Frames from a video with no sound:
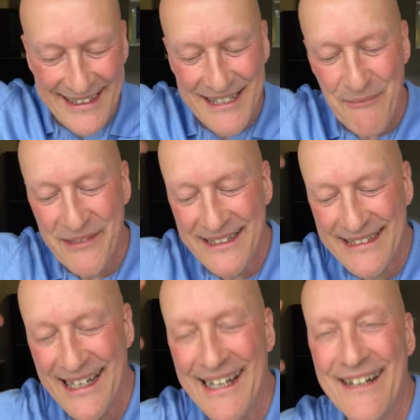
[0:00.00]
coming
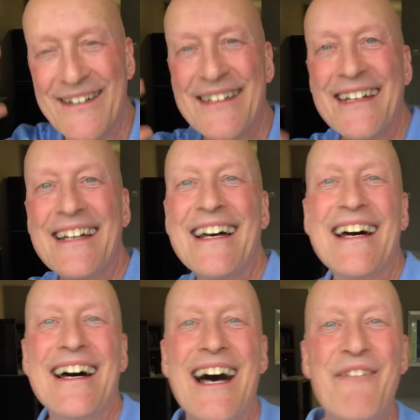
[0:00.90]
down,
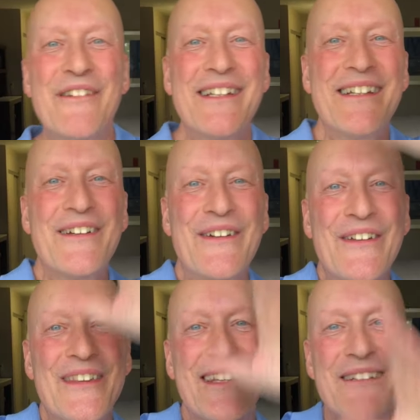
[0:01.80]
heaven and
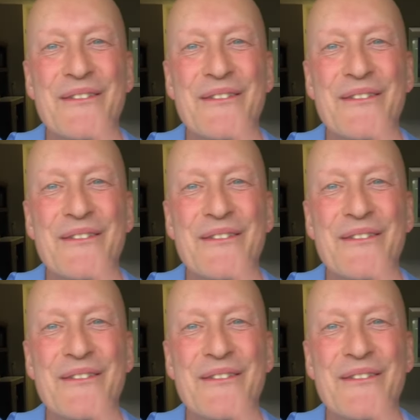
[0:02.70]
earth